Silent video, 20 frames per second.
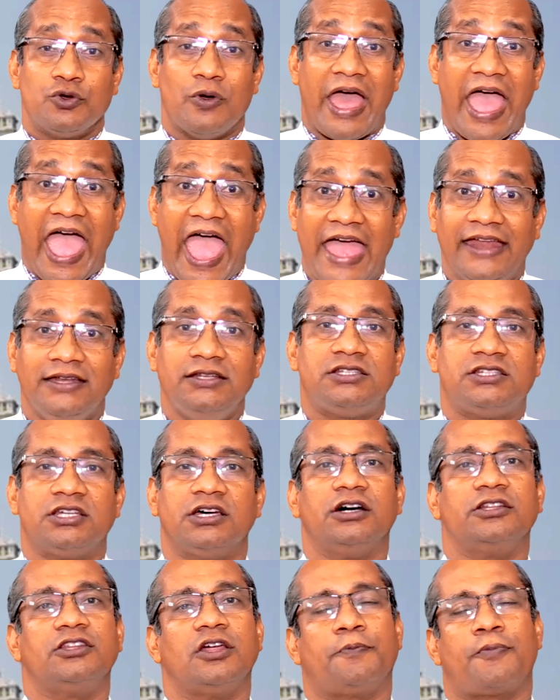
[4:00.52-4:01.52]
to
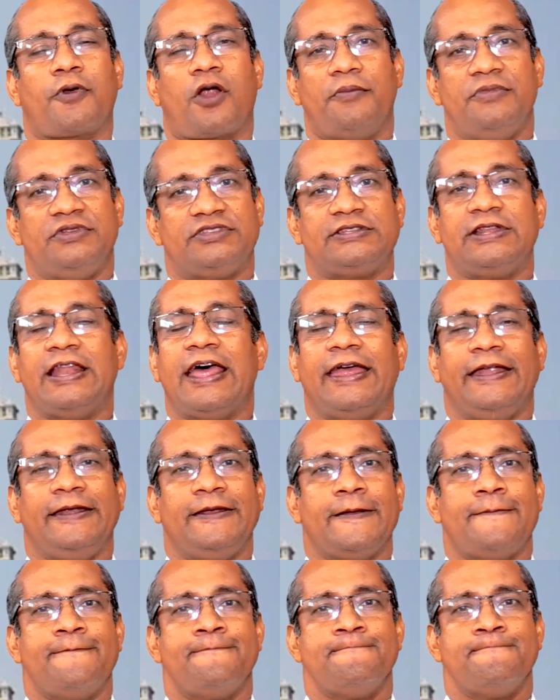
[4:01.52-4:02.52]
enter the promised
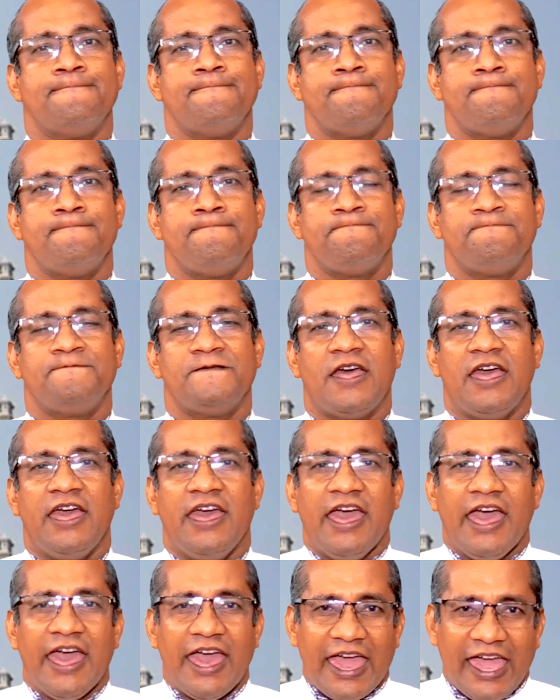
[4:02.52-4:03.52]
land.
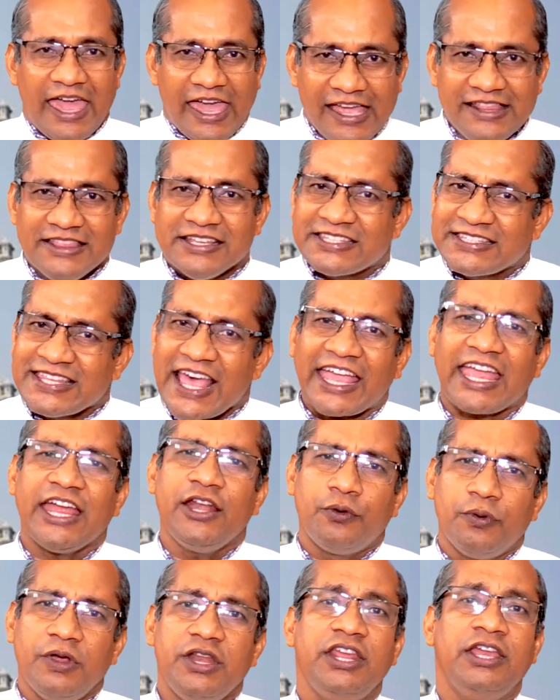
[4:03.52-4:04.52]
In the
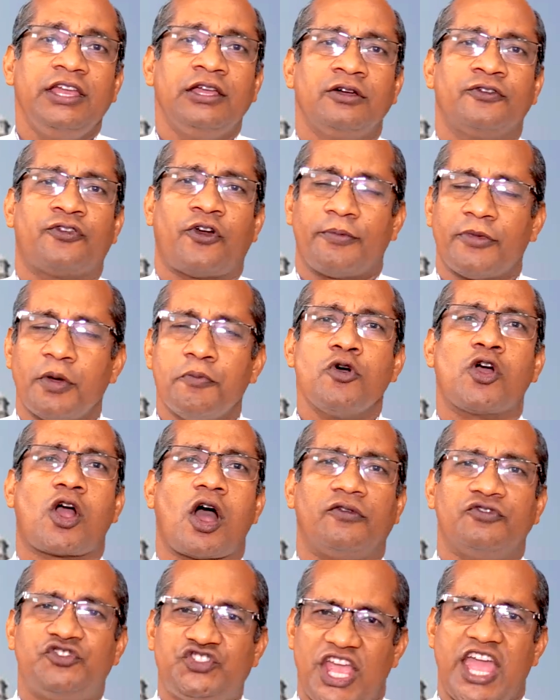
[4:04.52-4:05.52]
second reading from the book
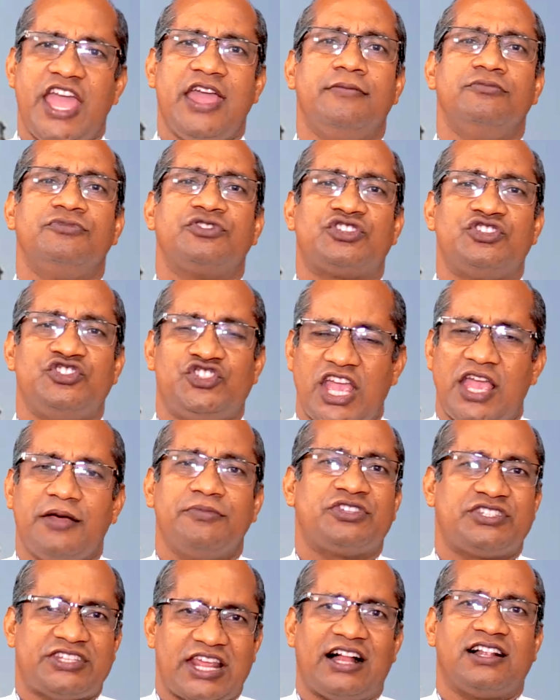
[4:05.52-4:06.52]
of James,
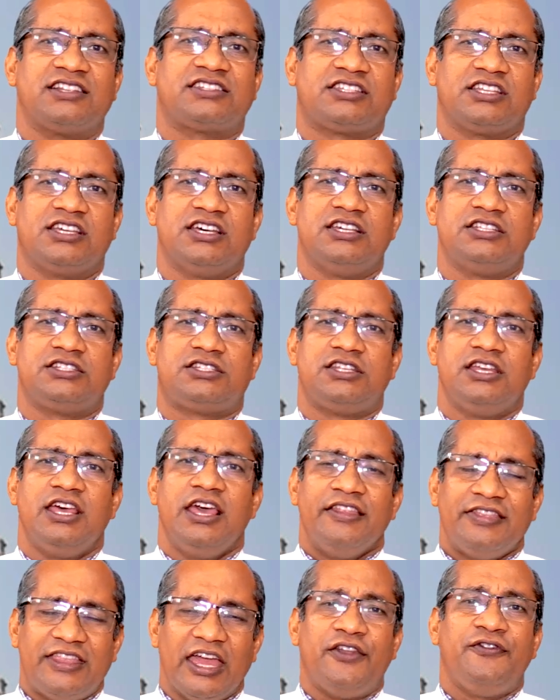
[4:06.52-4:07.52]
James tells us
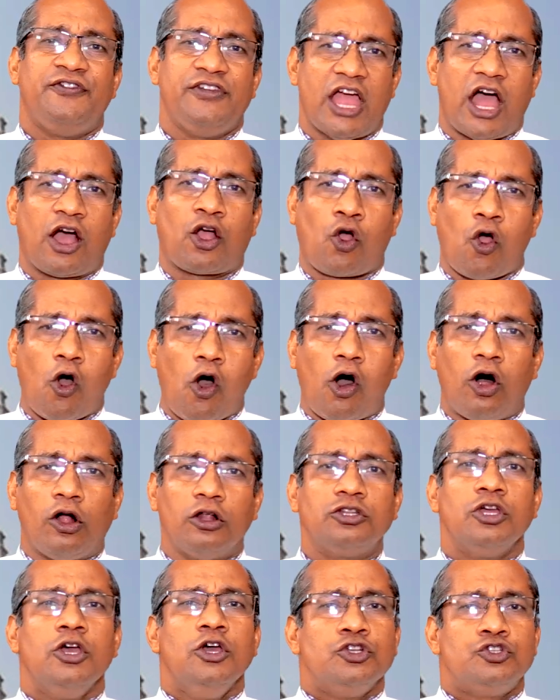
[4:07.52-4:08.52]
that we are
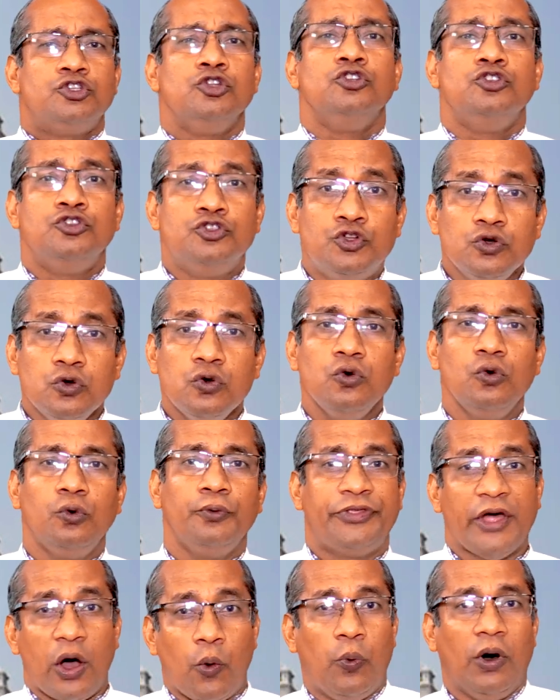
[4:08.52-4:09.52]
called to
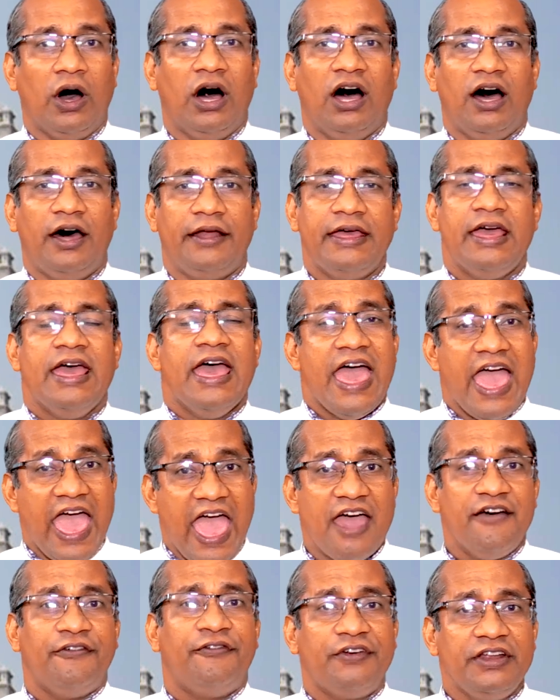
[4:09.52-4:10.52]
do the word
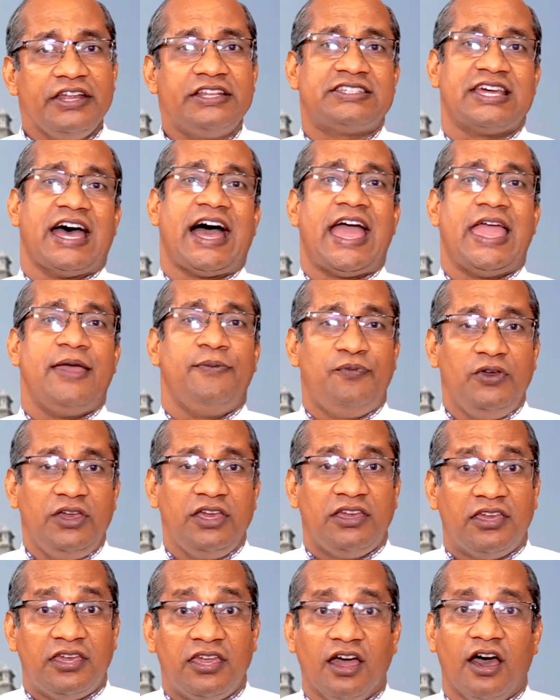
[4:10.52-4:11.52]
every time
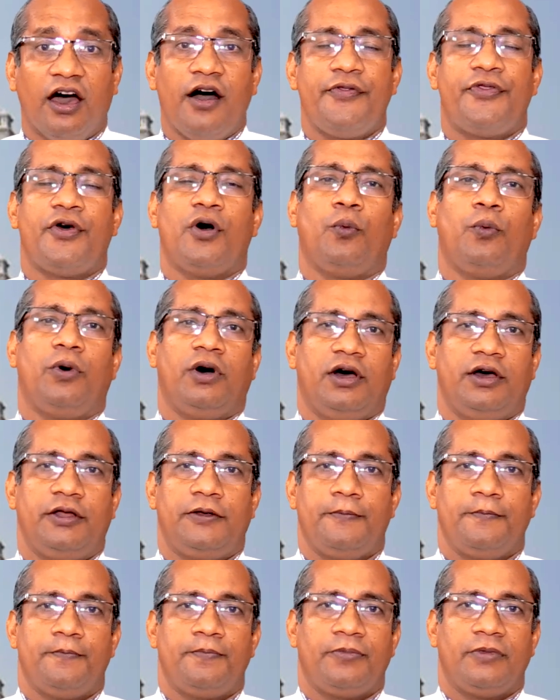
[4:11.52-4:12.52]
we hear the
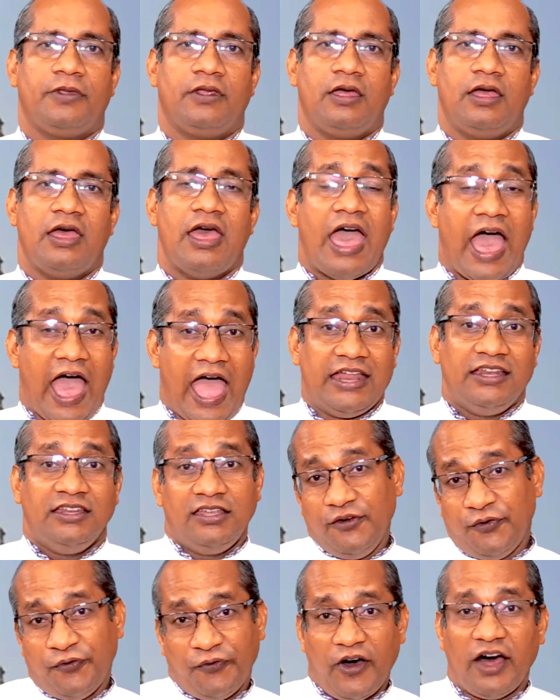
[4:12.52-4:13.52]
word. And
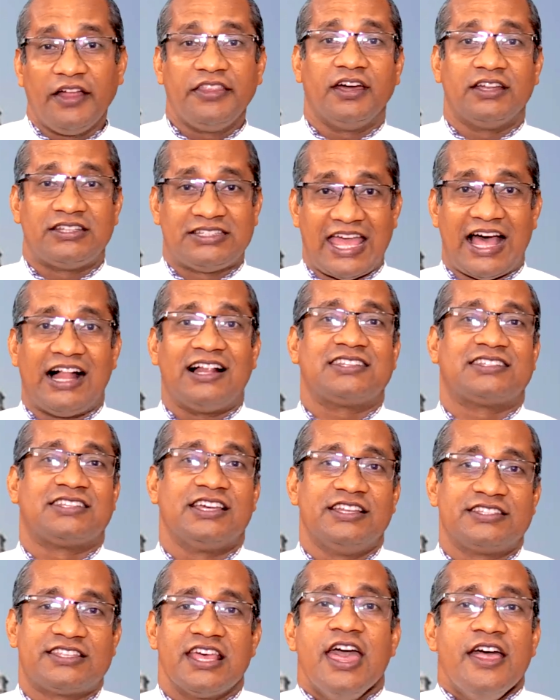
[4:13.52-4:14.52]
he further tells
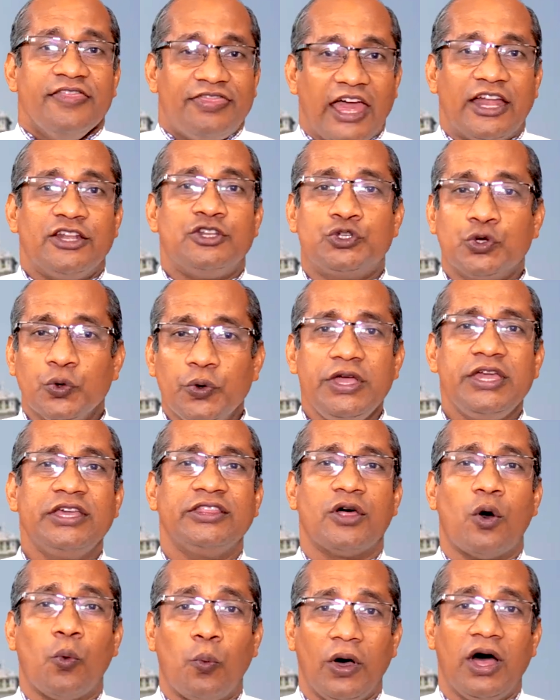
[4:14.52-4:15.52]
us that
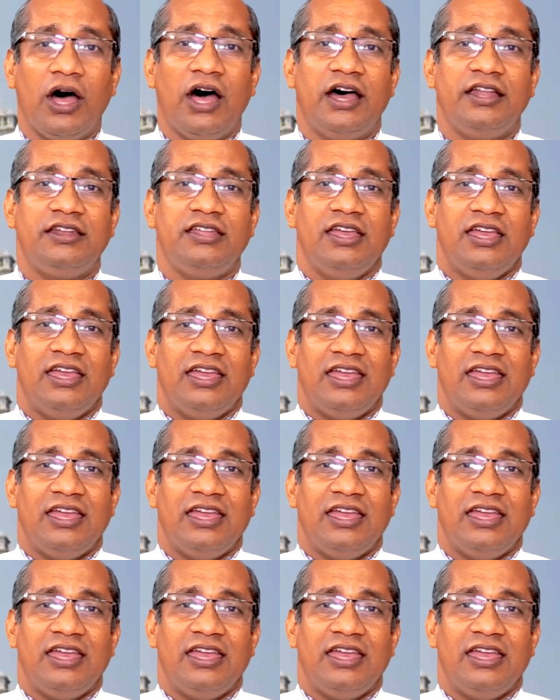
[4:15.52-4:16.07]
doing the word